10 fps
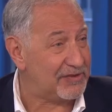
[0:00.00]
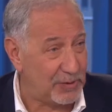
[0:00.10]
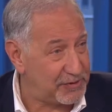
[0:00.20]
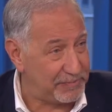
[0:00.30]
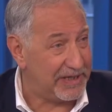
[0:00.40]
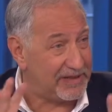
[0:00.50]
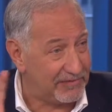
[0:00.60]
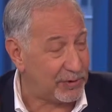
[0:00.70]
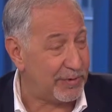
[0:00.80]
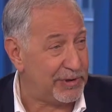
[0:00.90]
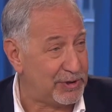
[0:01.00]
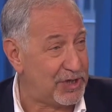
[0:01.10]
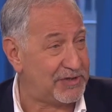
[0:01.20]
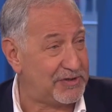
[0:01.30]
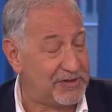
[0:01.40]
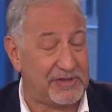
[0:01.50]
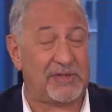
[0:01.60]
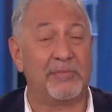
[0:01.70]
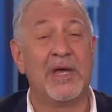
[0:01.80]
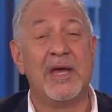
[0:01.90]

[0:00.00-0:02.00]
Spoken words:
so to speak, of the criminal justice system.